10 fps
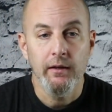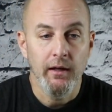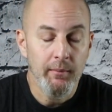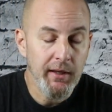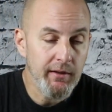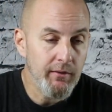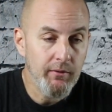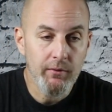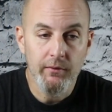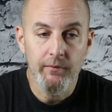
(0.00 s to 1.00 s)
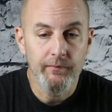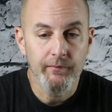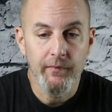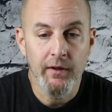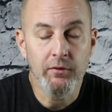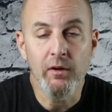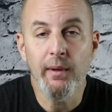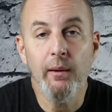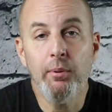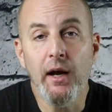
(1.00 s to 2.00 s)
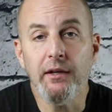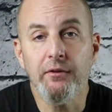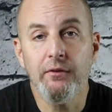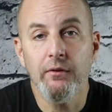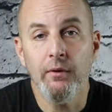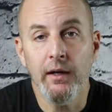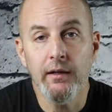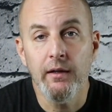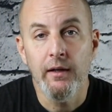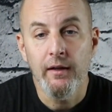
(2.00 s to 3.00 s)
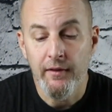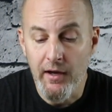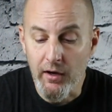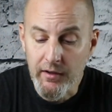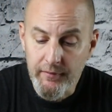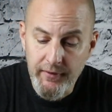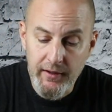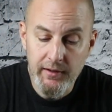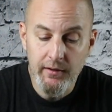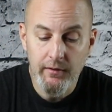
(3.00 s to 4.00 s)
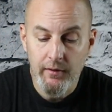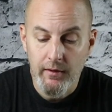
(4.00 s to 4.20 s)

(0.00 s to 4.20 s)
I mean, it's all about price, right? They are convenient.